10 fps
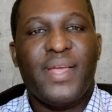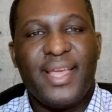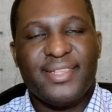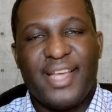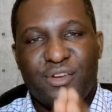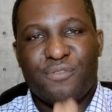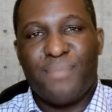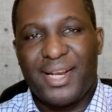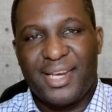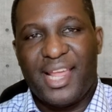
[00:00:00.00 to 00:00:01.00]
inside of
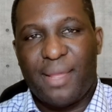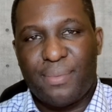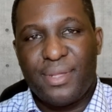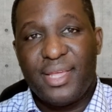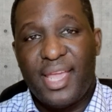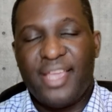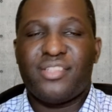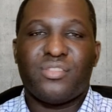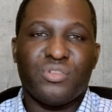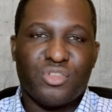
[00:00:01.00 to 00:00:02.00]
MATLAB
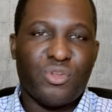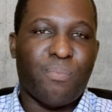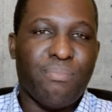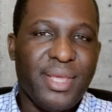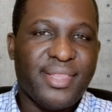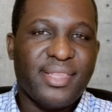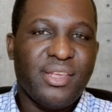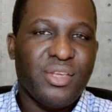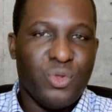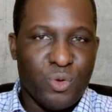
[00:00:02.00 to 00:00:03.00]
is to submit
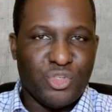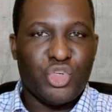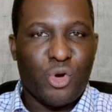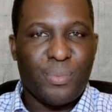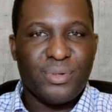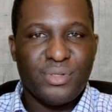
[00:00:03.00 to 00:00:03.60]
your job.